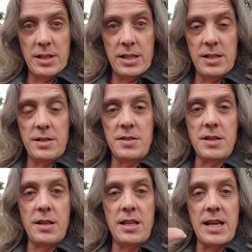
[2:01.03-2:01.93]

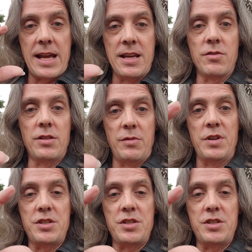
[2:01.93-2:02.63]
is the angle at